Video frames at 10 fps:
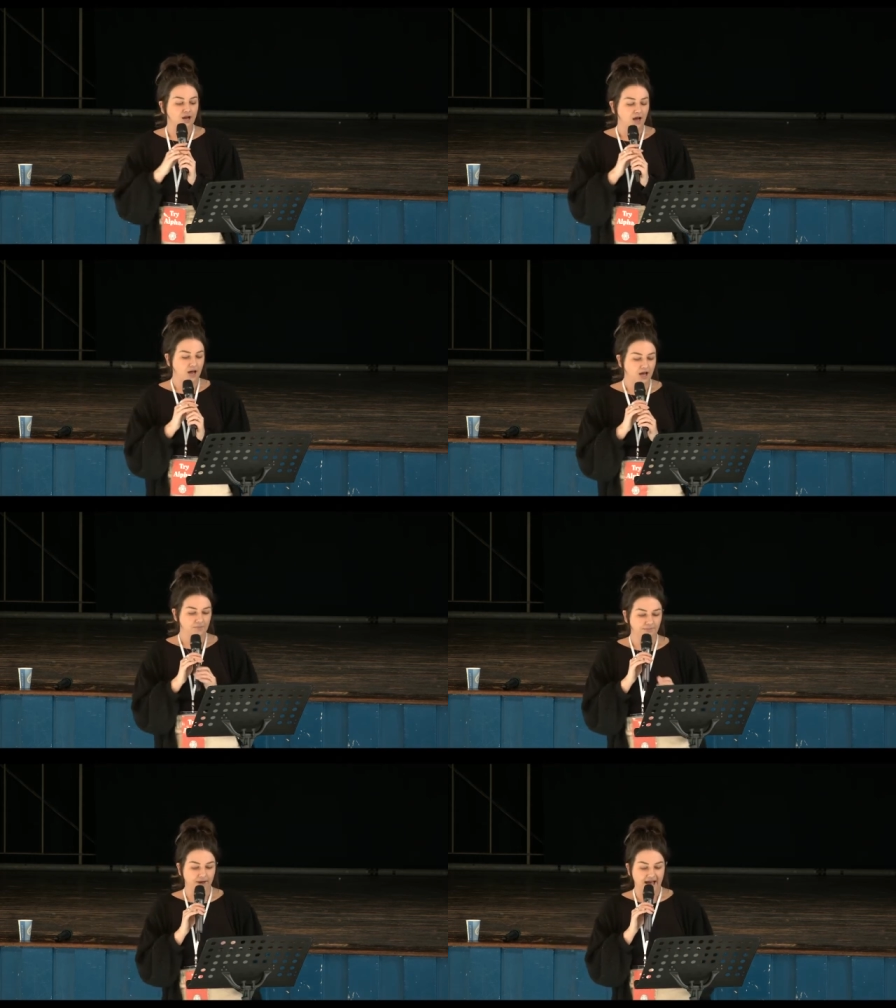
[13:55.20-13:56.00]

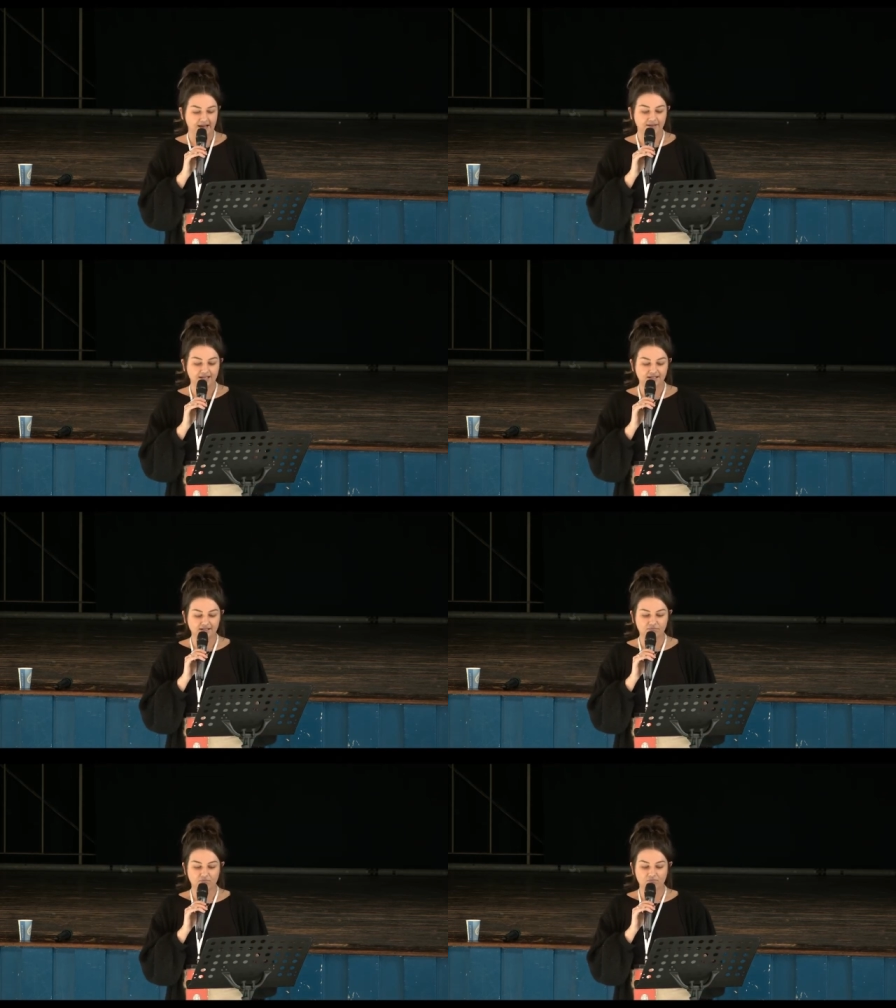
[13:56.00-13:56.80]
Um, and this
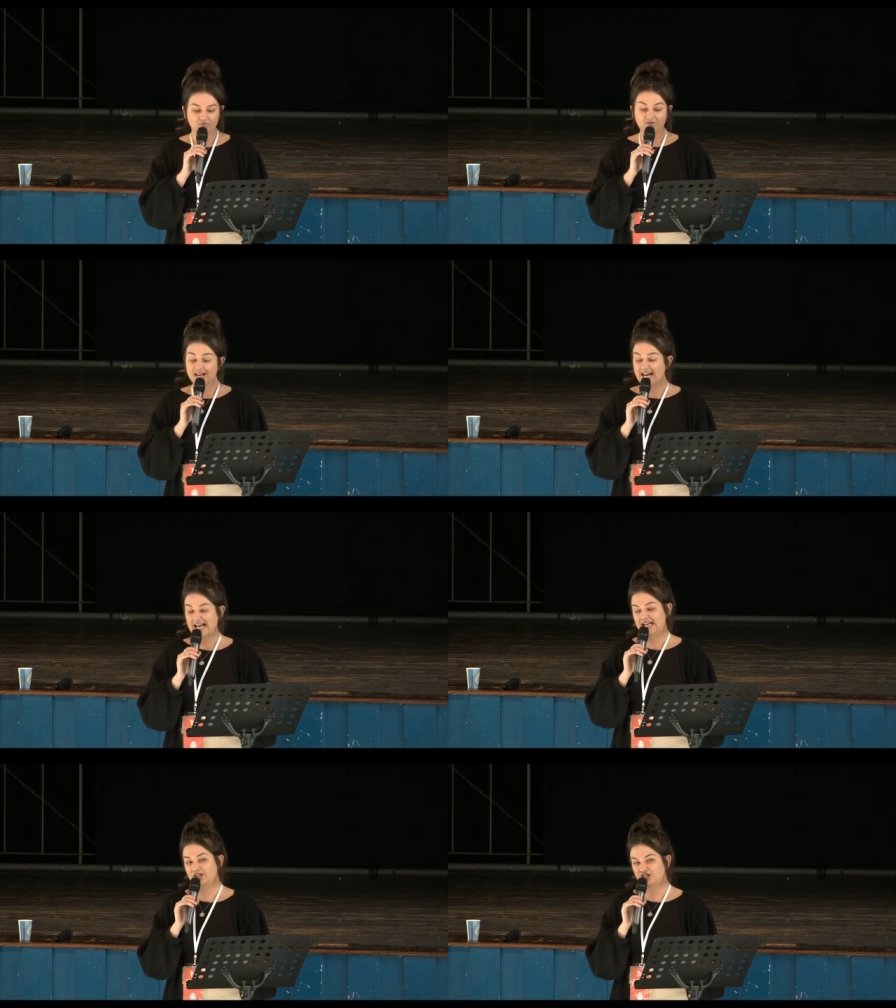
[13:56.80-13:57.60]
is
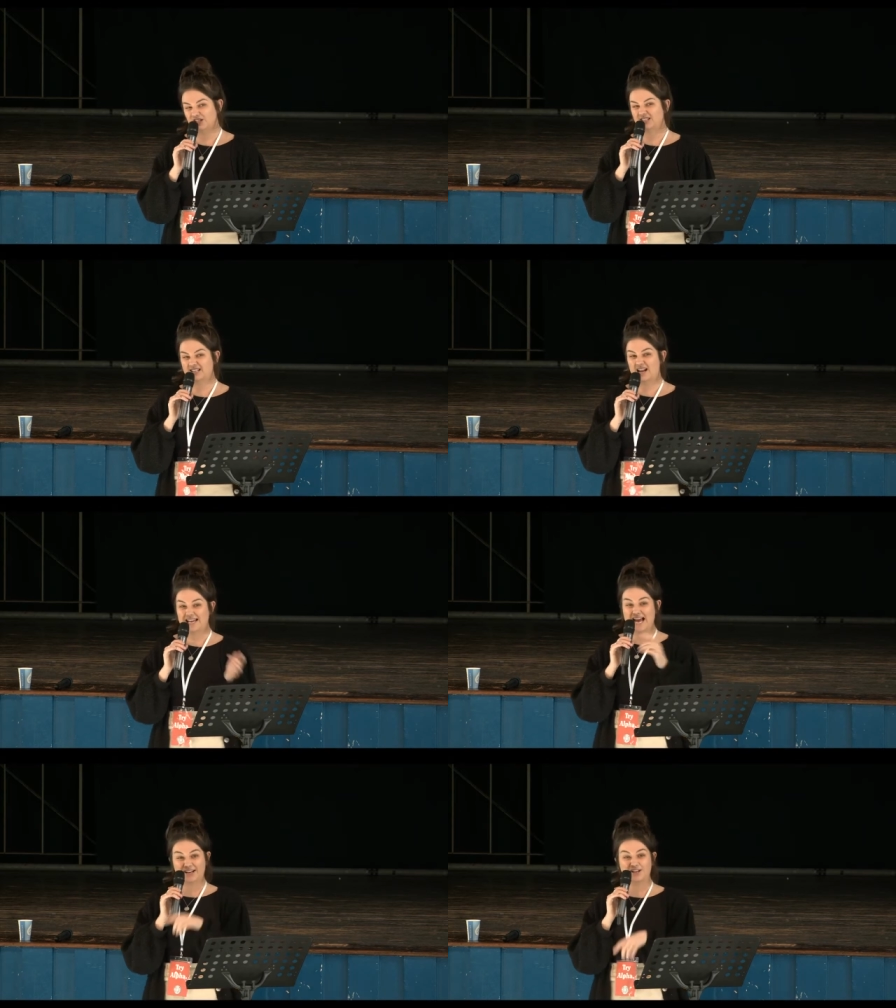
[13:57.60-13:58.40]
really just like
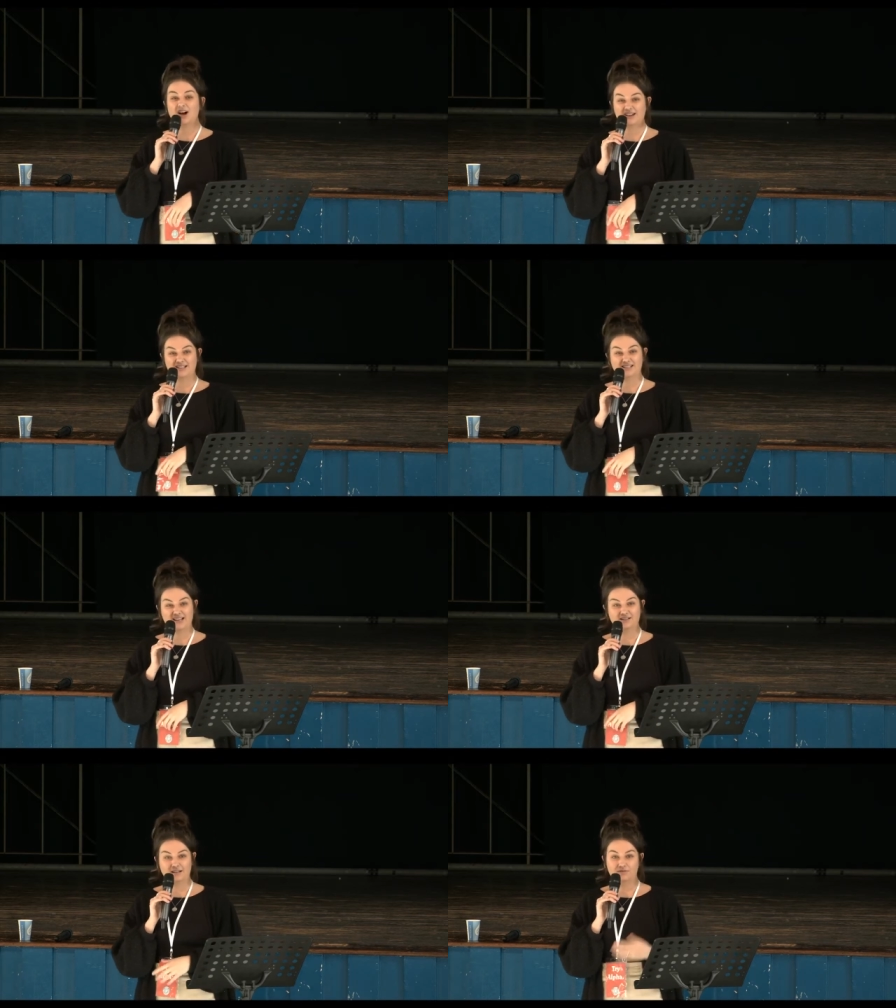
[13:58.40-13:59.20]
Ananias
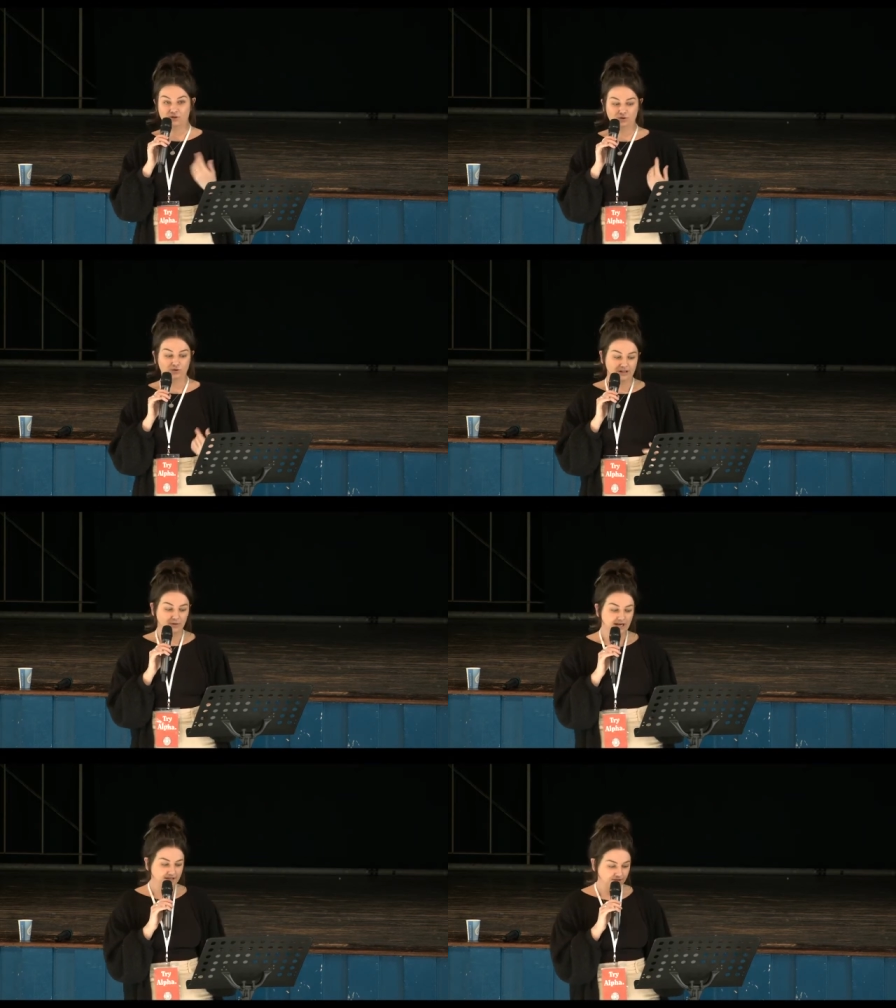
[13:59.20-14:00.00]
did in the story that
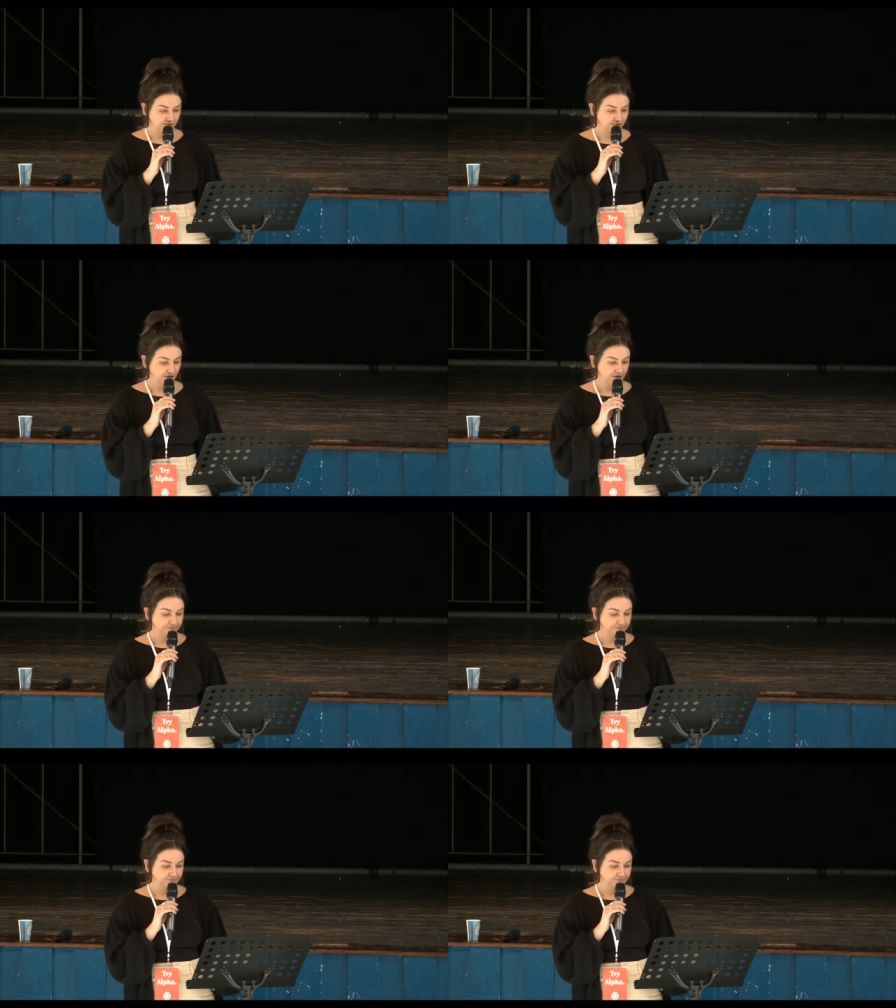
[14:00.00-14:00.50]
we listened to.